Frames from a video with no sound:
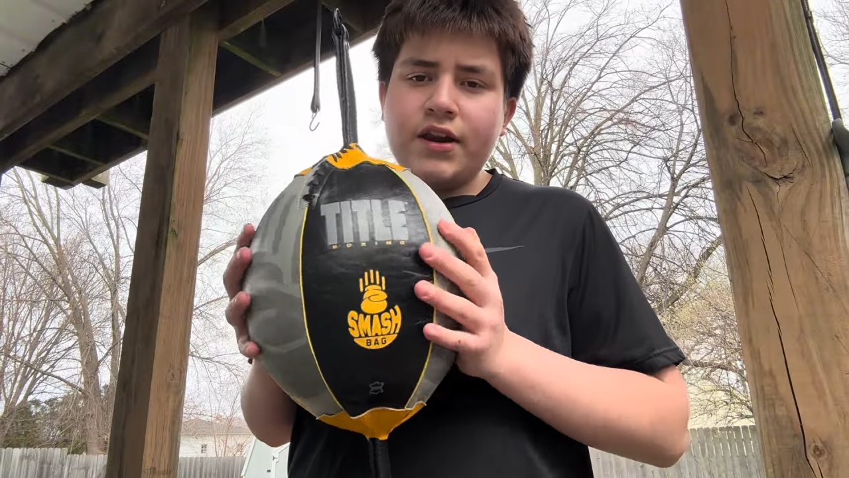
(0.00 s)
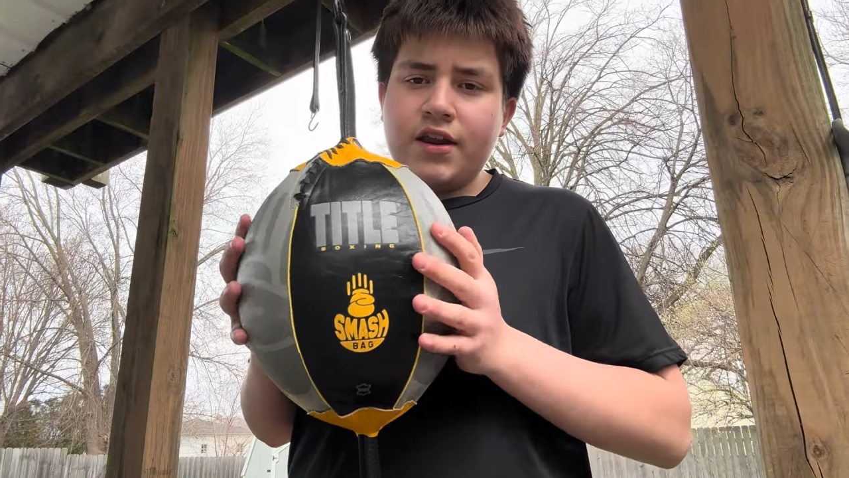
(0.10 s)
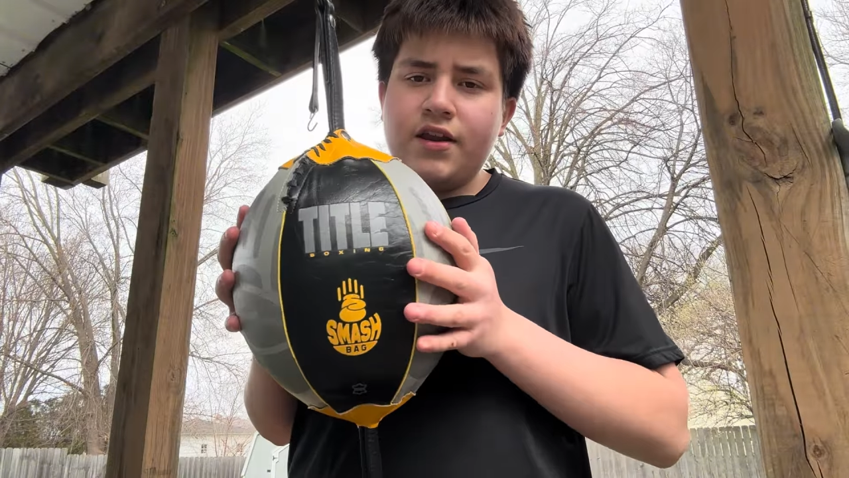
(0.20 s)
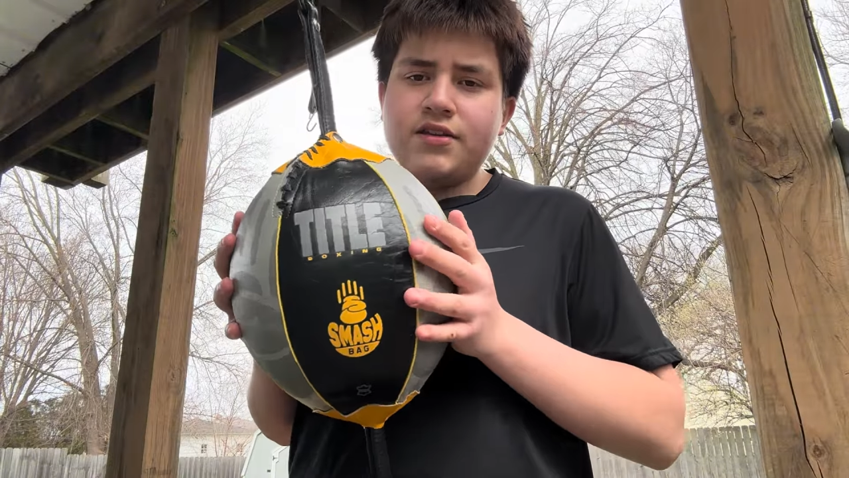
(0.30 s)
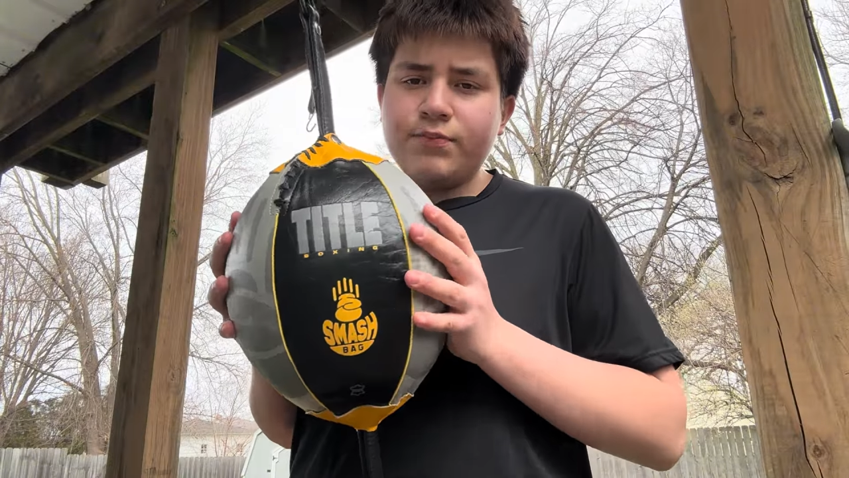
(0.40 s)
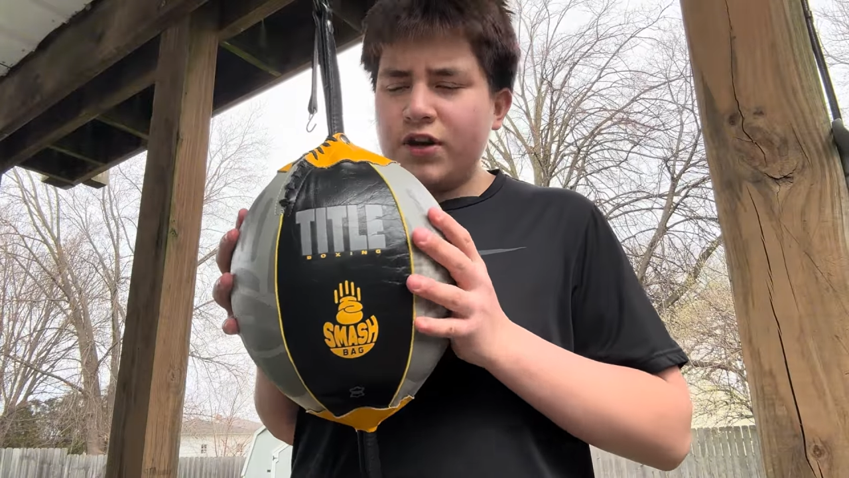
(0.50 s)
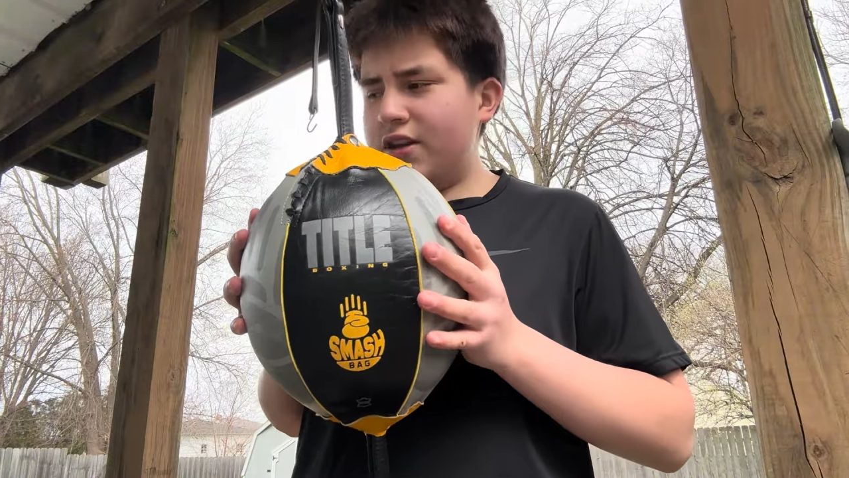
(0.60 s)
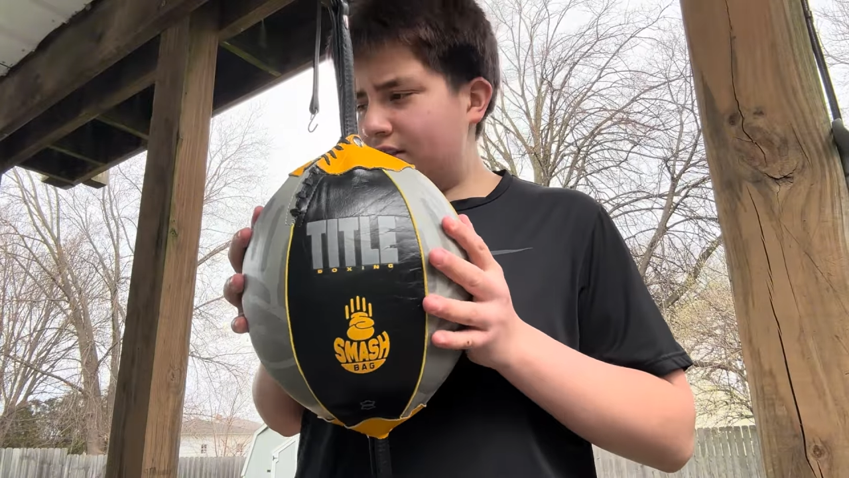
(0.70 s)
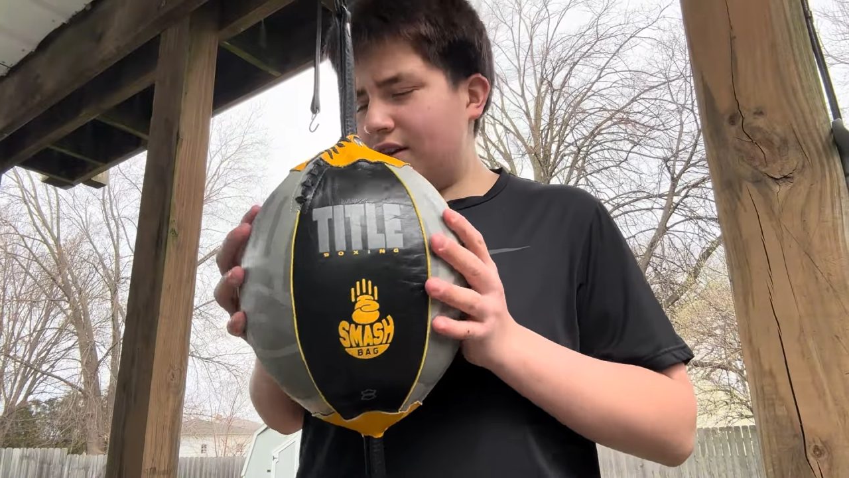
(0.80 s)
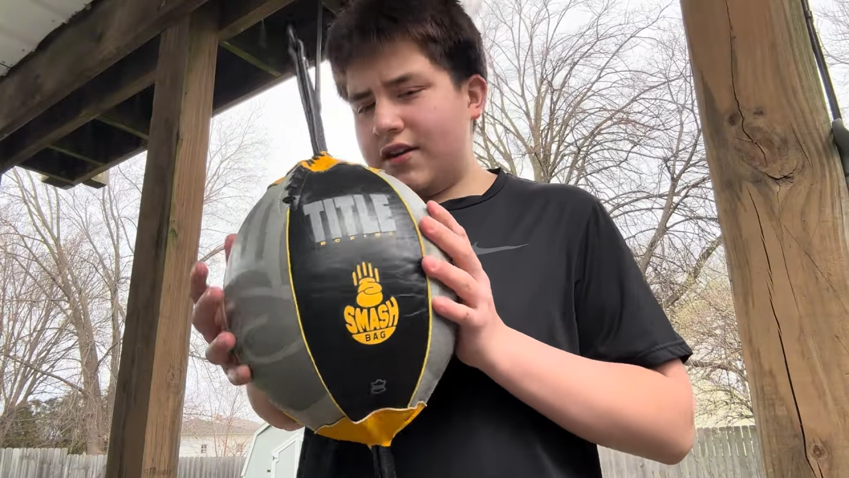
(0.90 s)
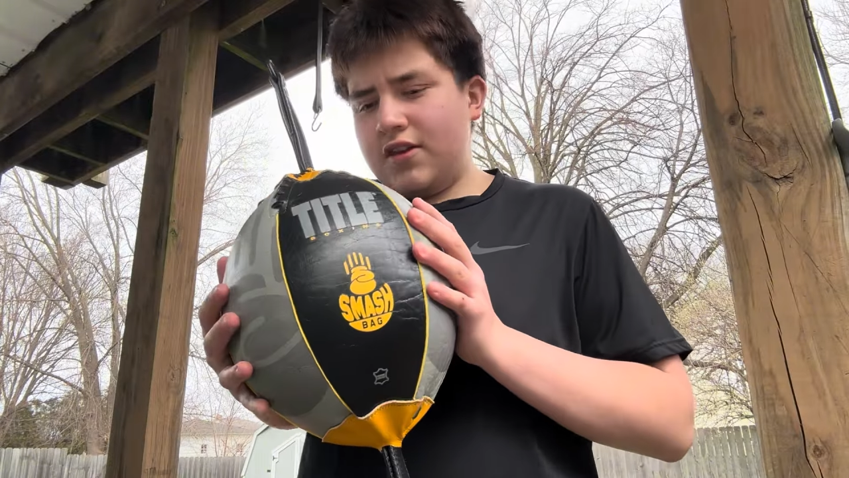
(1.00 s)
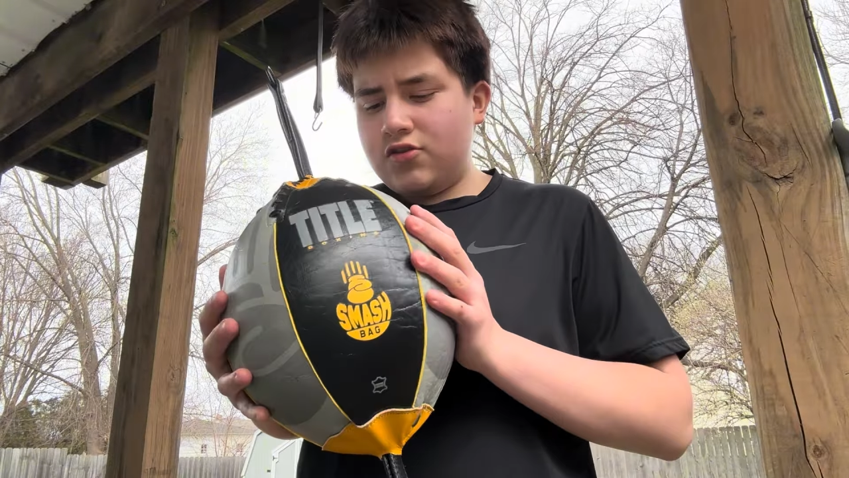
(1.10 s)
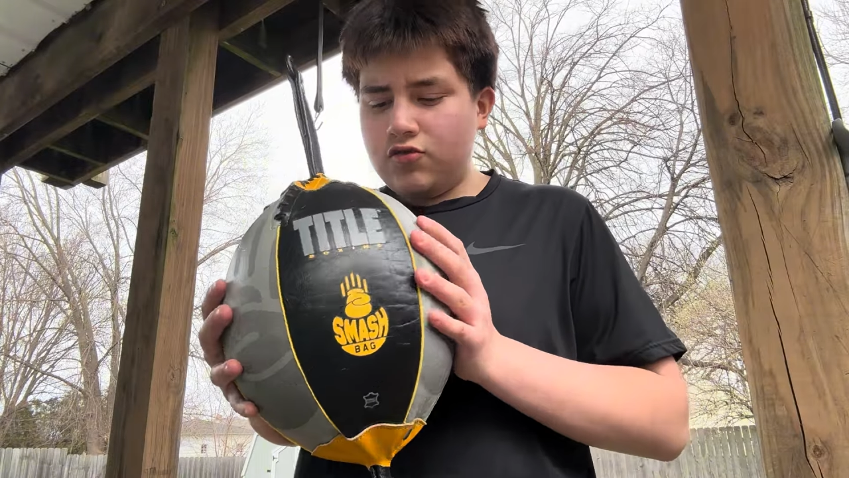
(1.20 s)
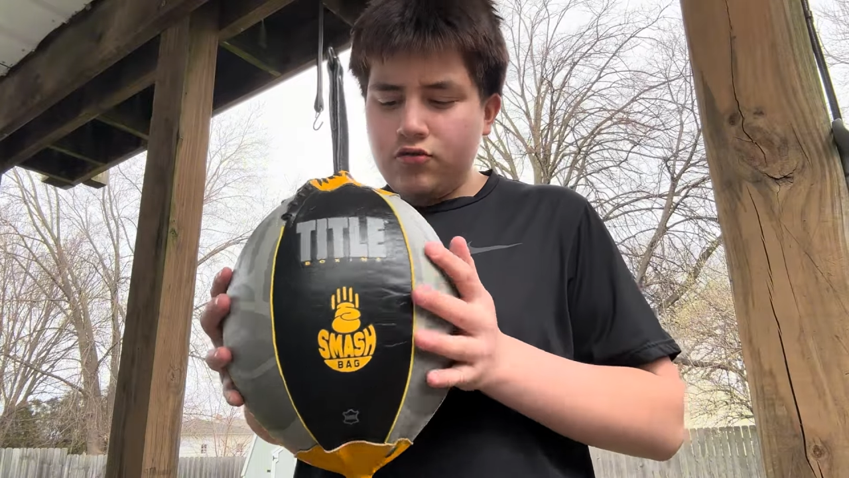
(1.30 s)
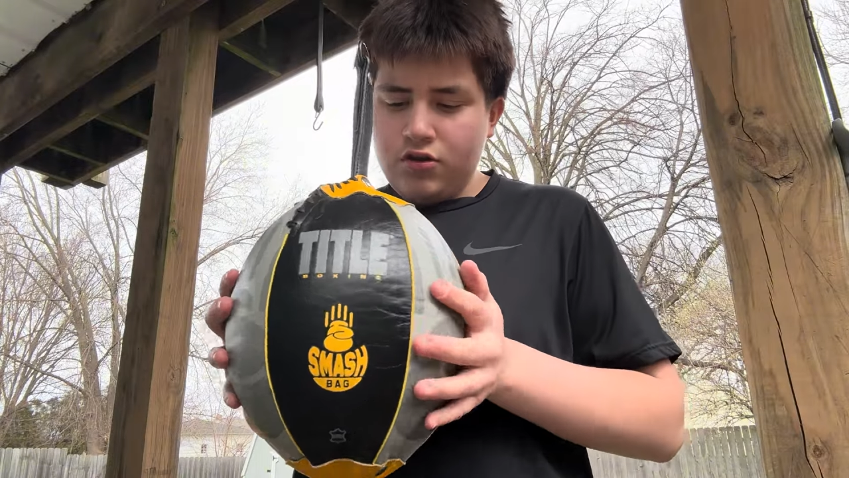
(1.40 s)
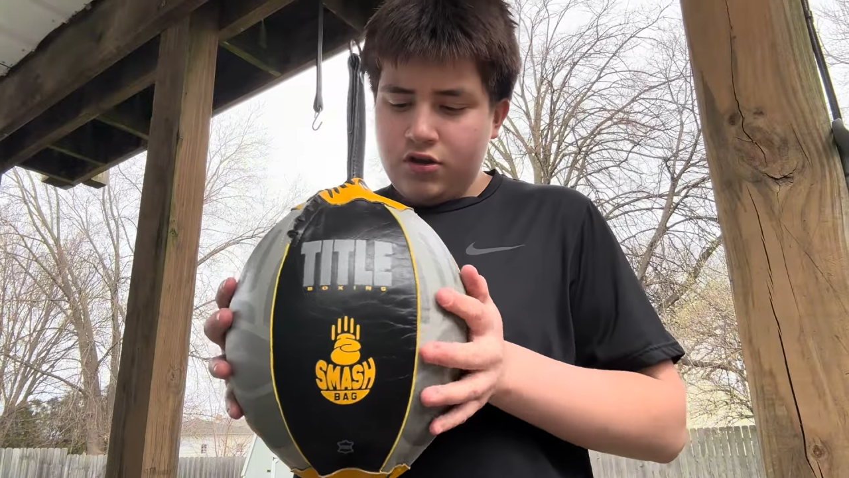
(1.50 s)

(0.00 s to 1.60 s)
and it is pretty easy to hit too.